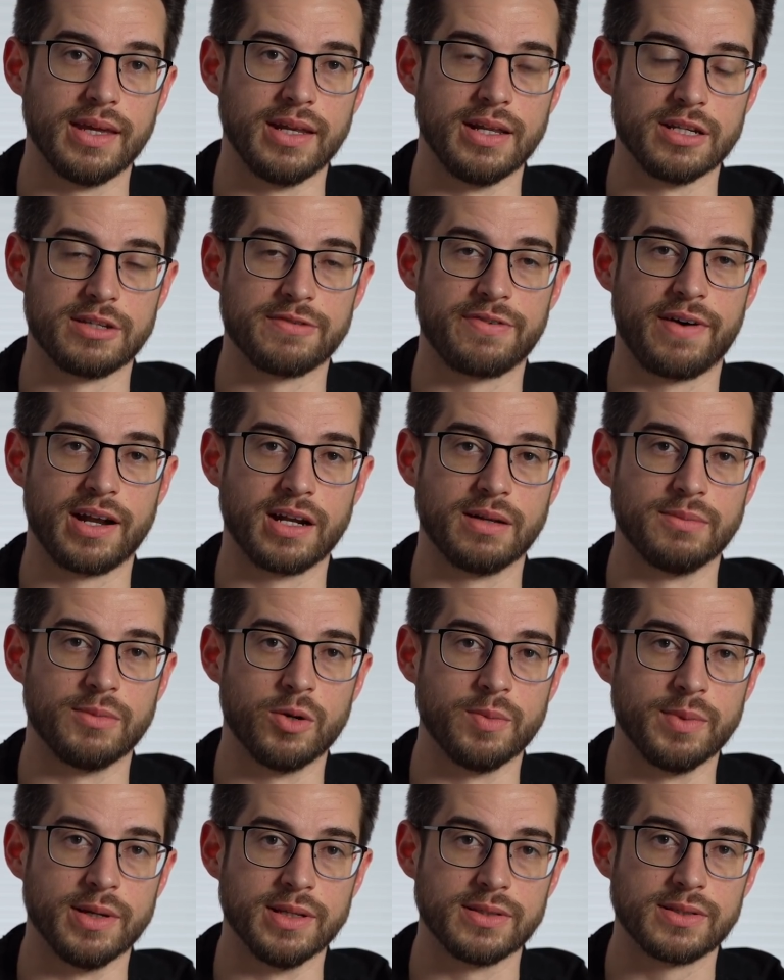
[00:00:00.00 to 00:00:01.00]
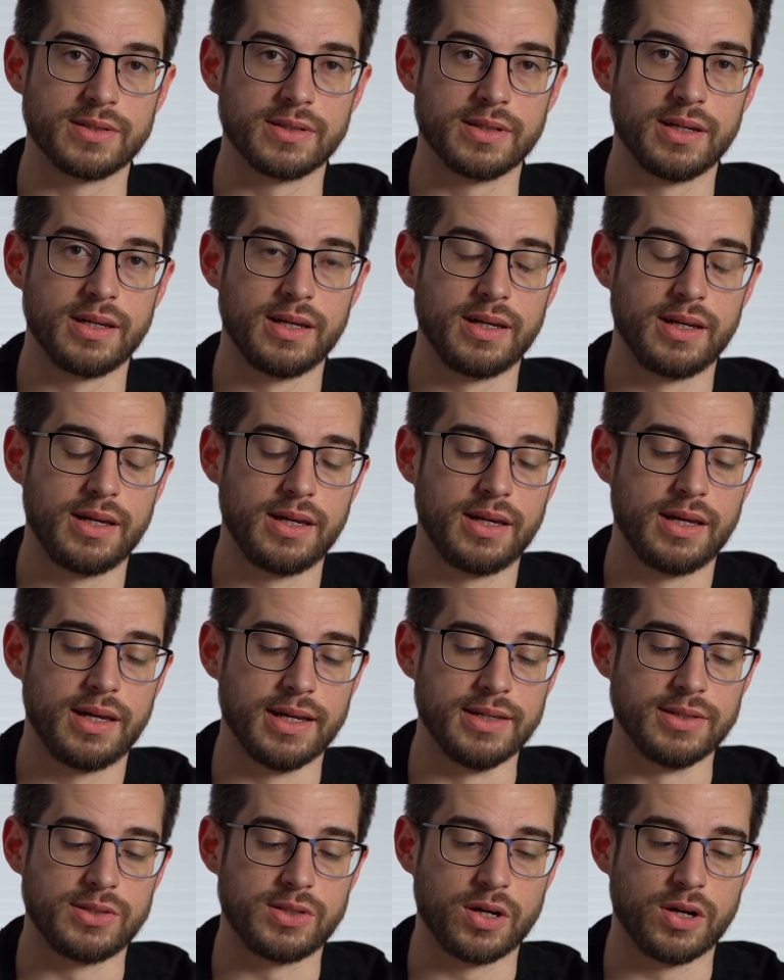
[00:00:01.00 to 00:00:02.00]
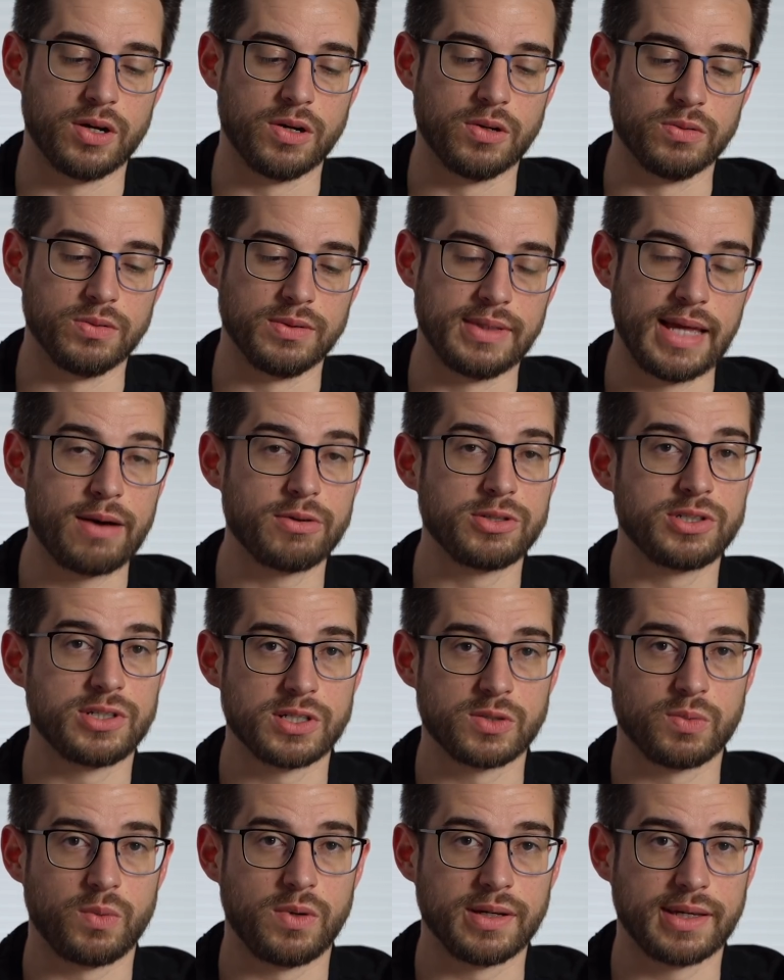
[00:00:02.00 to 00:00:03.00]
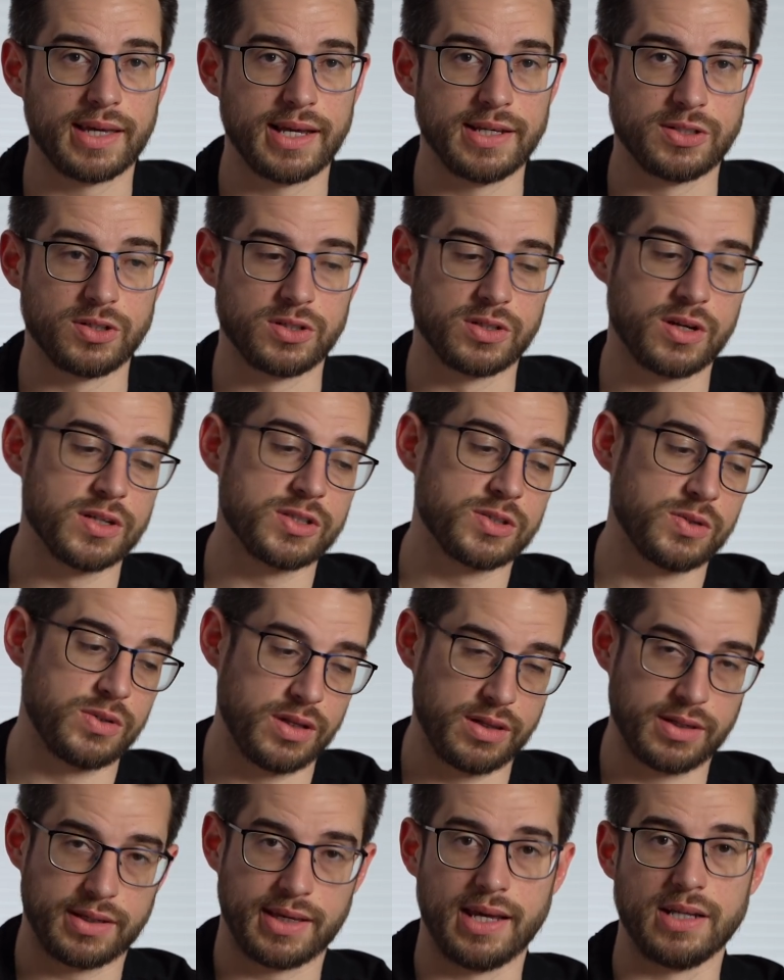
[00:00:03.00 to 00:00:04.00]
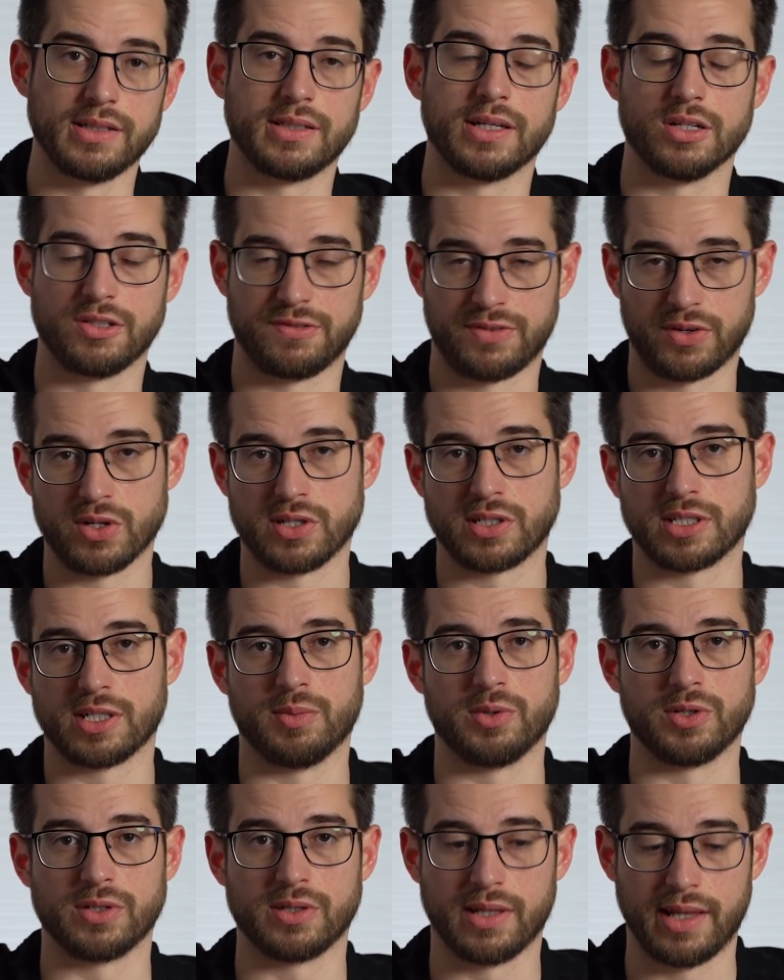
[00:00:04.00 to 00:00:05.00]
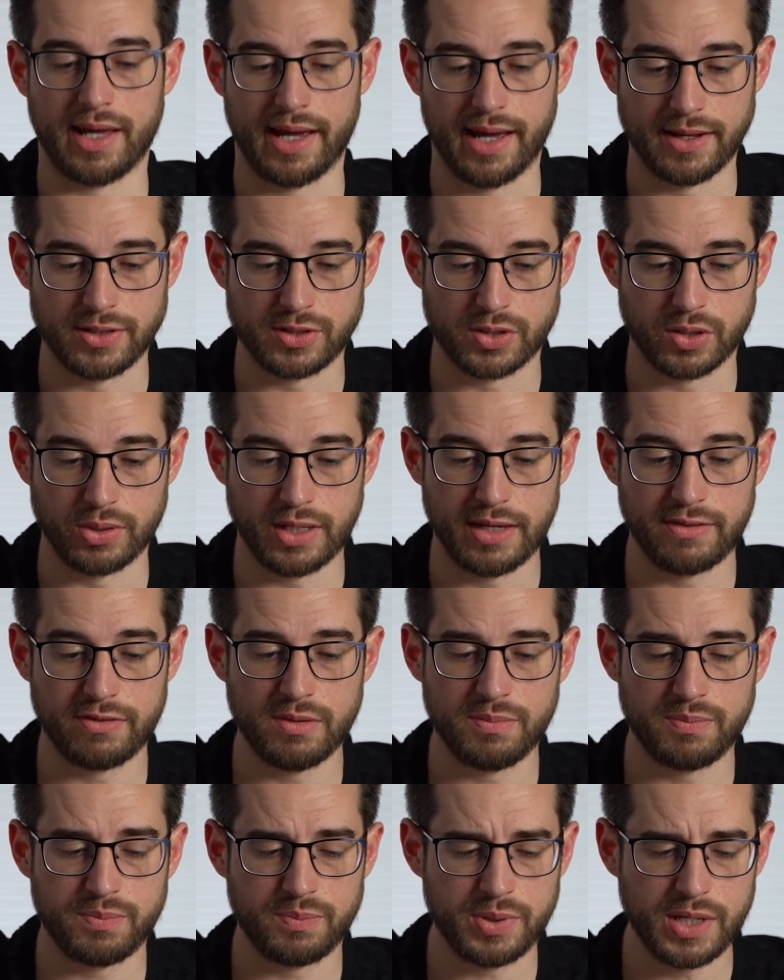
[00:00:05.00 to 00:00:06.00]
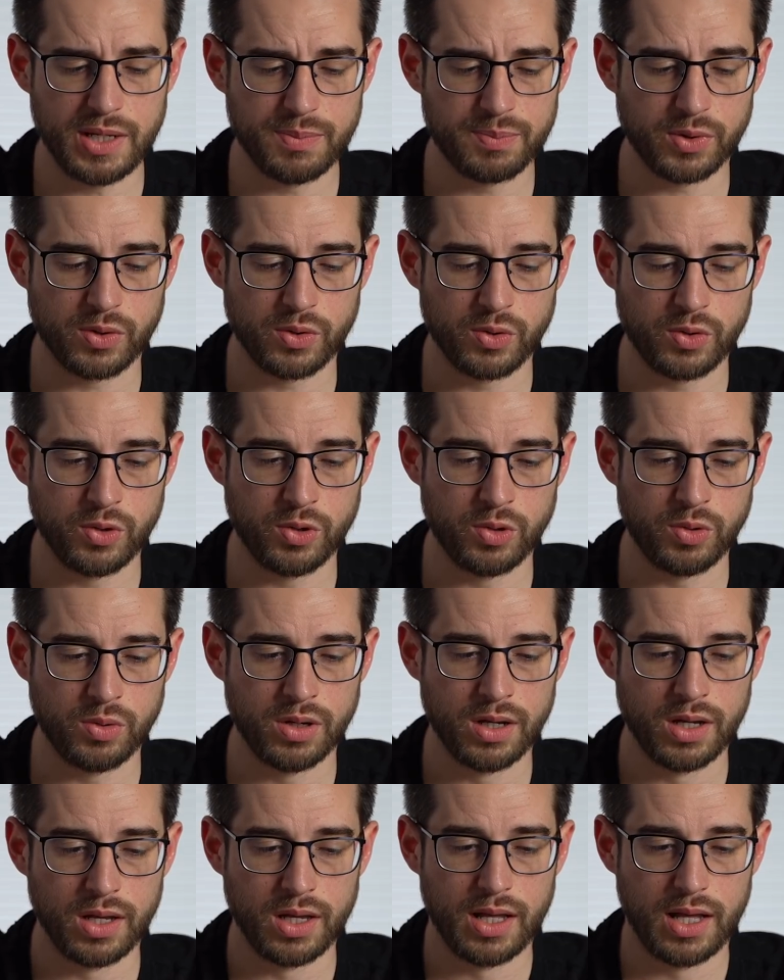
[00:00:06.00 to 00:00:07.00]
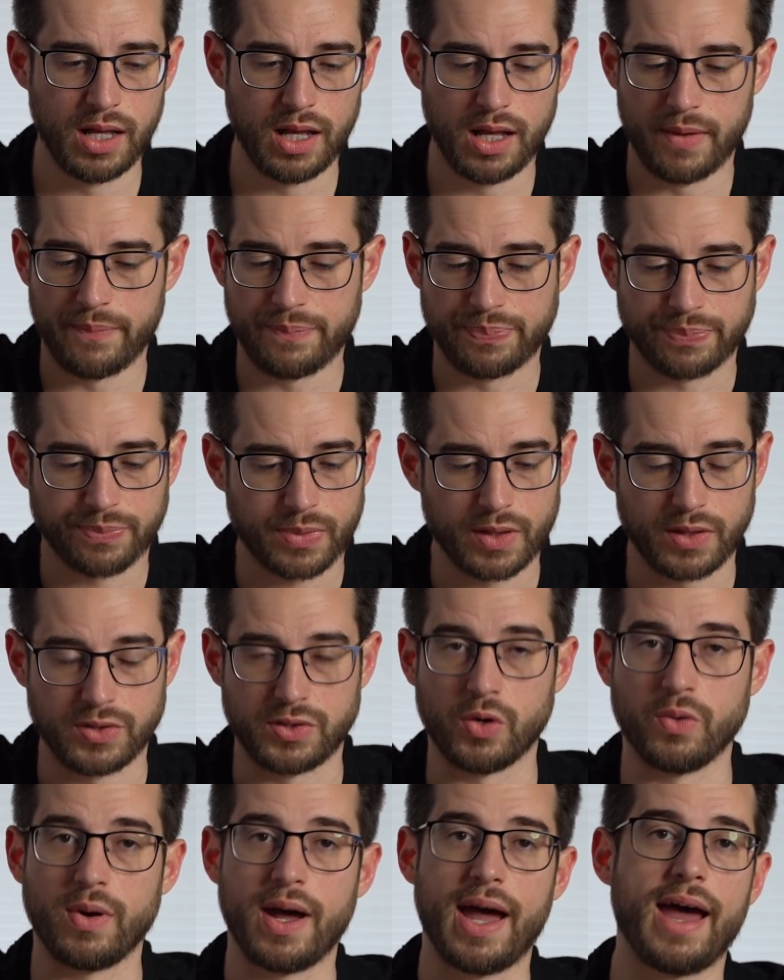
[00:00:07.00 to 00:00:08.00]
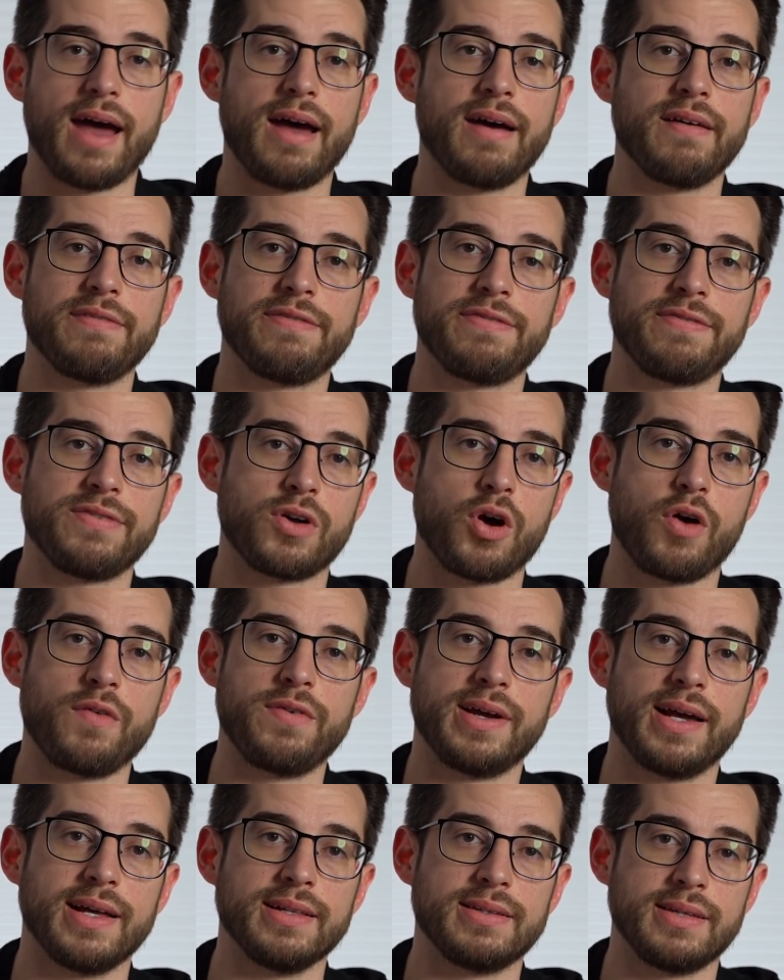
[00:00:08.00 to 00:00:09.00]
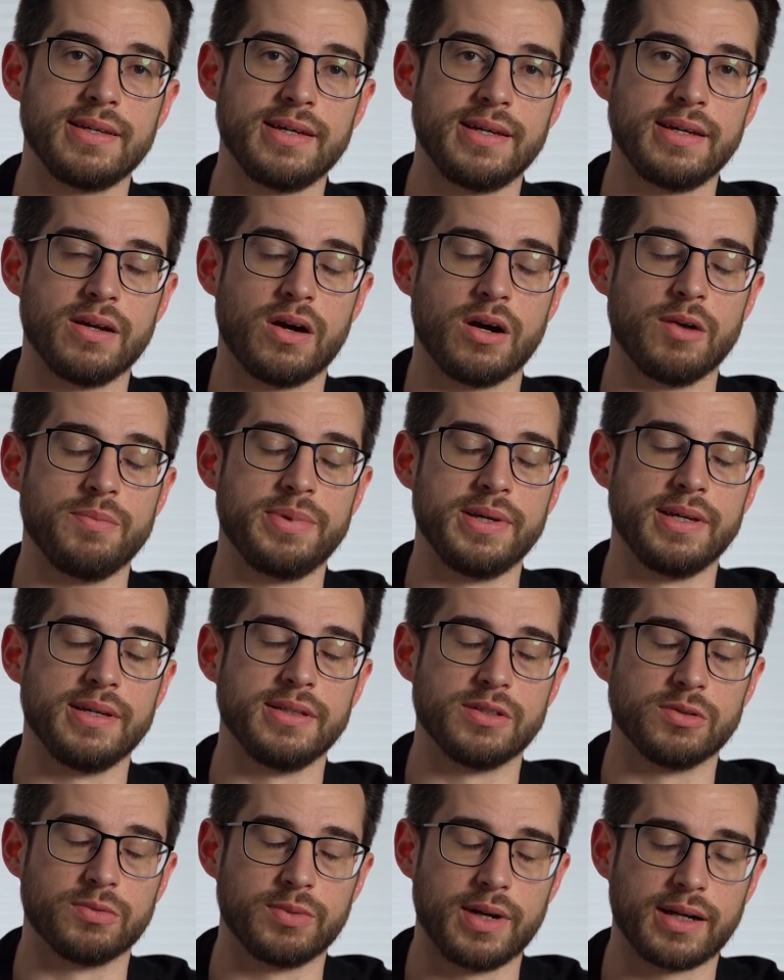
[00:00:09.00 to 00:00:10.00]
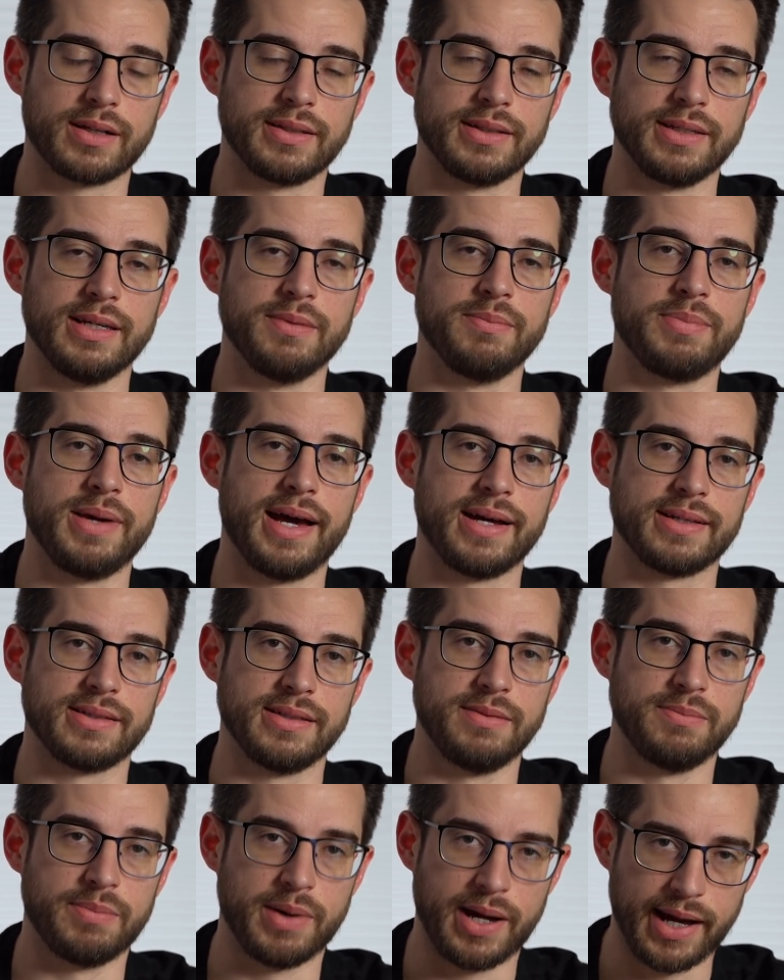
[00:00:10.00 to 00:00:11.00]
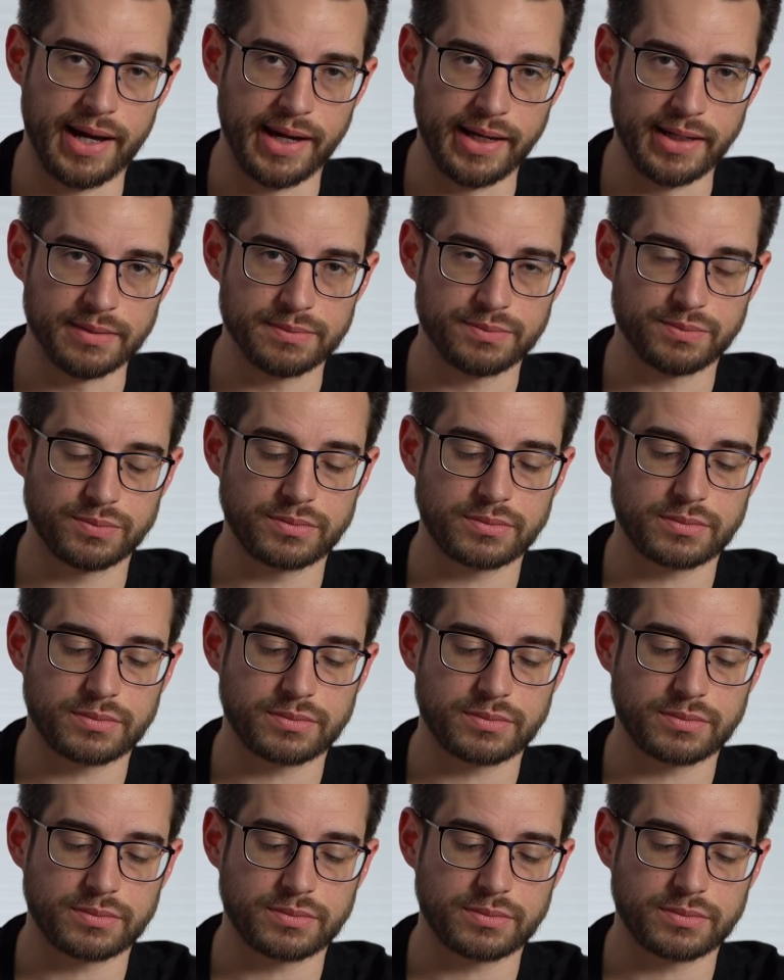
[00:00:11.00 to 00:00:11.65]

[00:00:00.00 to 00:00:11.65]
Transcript: in his final moments. And so that was just one case. There's also another case that was very similar to that. So even people who don't have COVID-19 are being directly impacted by